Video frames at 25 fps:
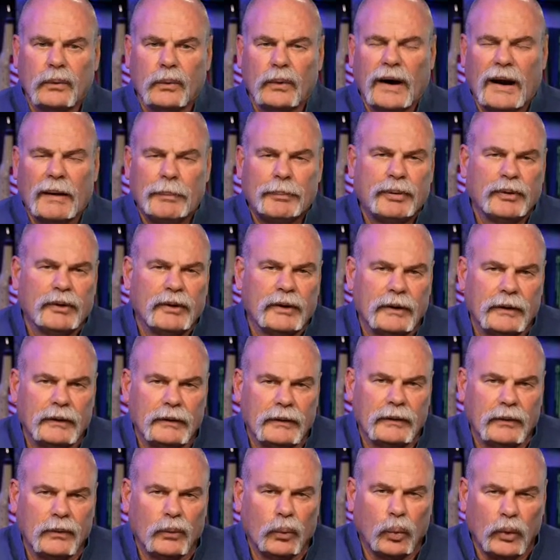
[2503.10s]
Where I
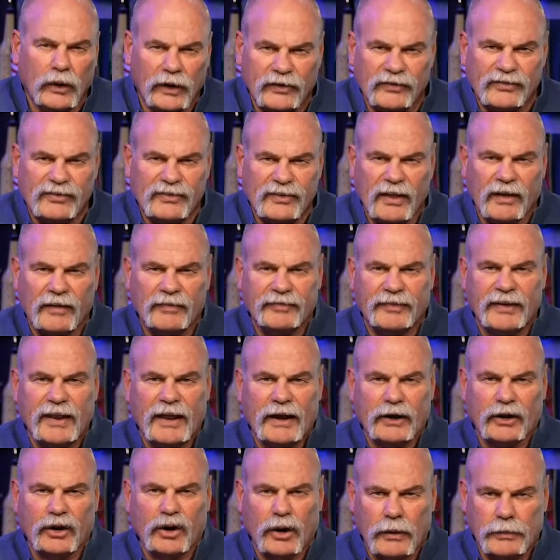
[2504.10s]
put weird stuff
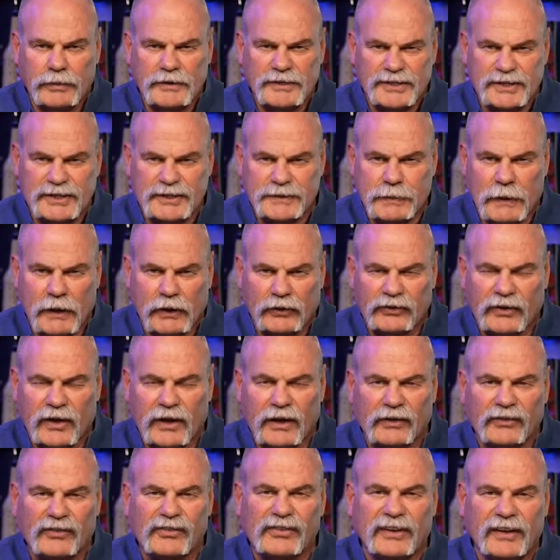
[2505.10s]
down a garbage
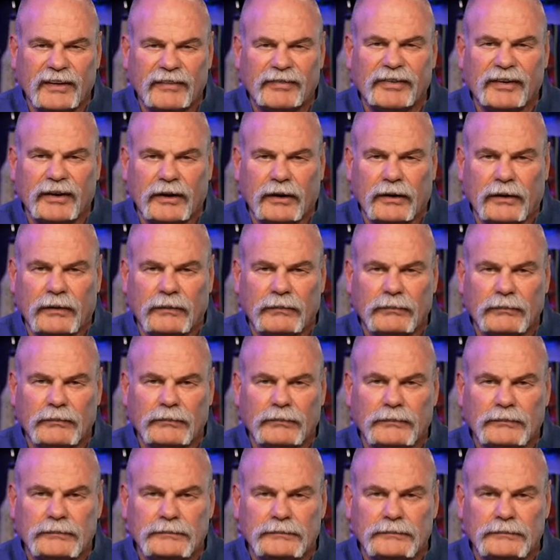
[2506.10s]
disposal and see if it'll